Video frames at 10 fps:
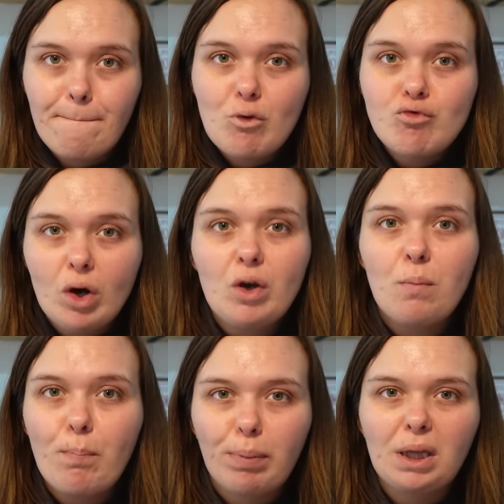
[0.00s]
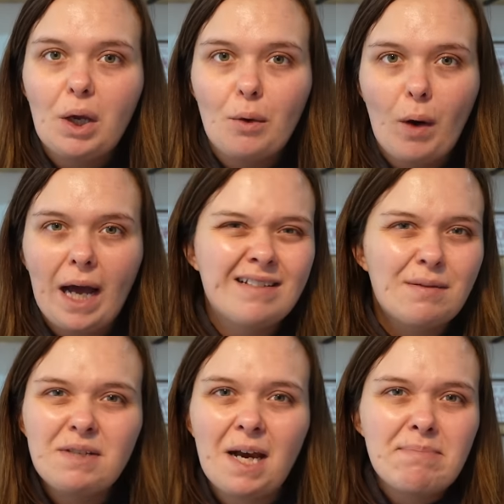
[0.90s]
royal blue and
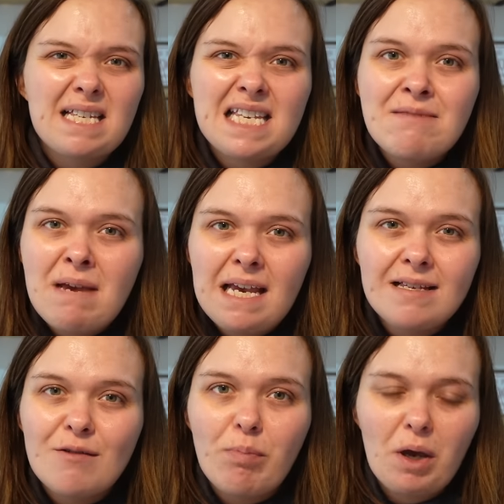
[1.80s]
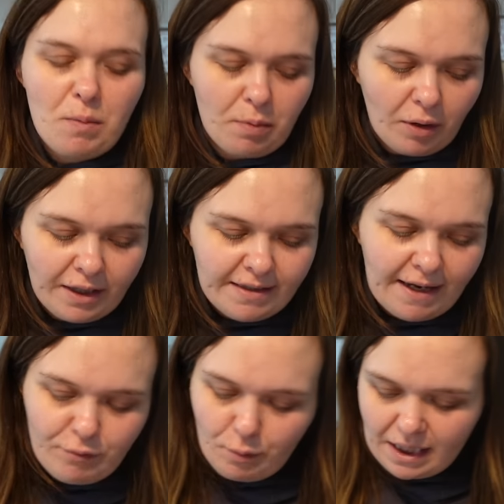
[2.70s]
sometimes smears of purple and
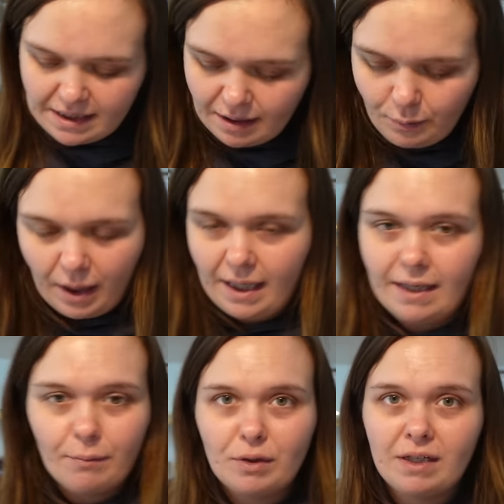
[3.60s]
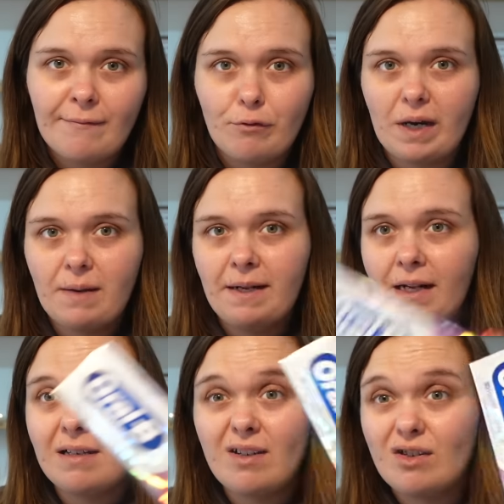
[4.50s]
everywhere, so I would never recommend
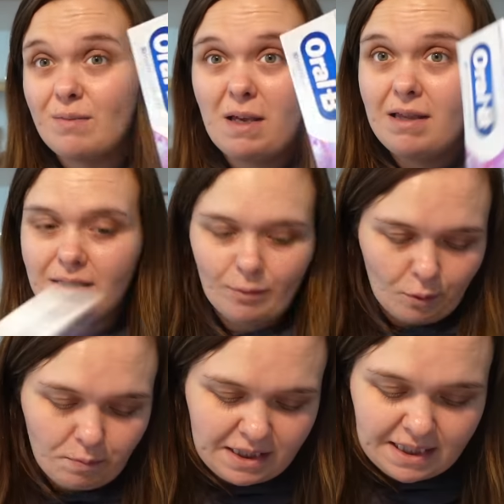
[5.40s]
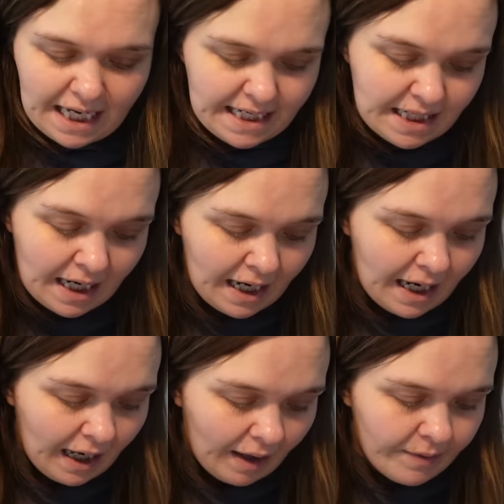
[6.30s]
that, so I just picked this one up instead.
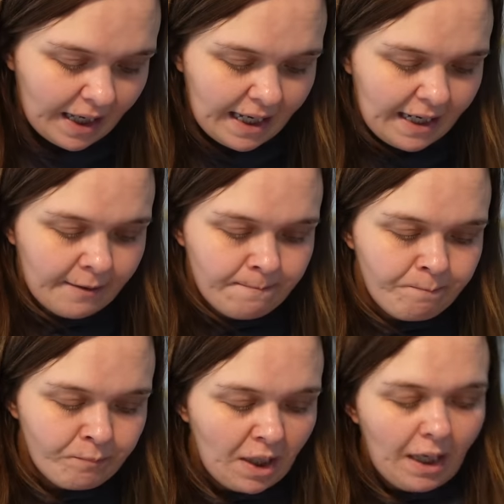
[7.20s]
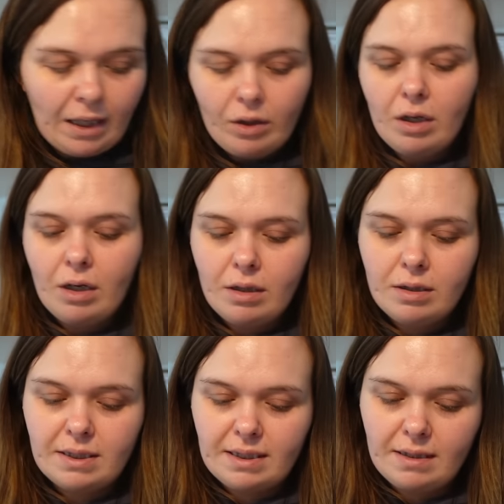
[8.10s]
And then I got
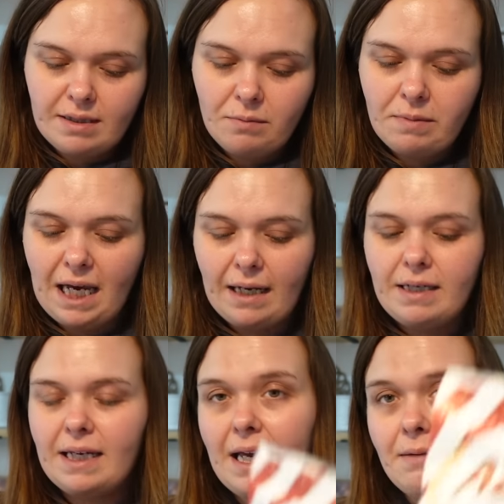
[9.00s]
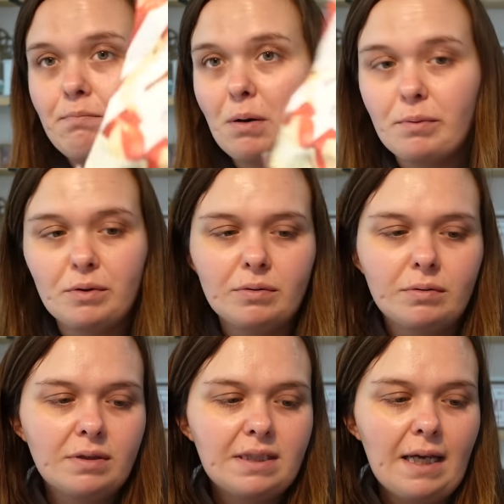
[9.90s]
some candy cane
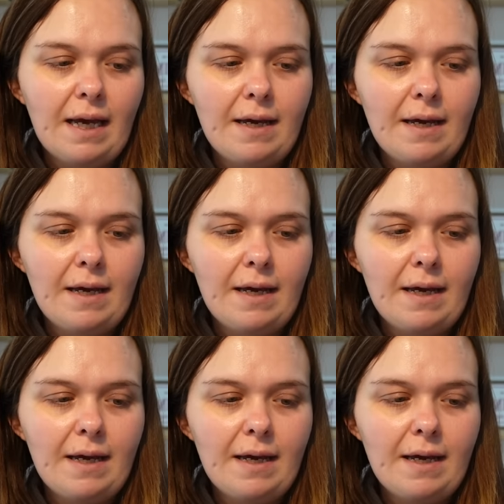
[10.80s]
bubbles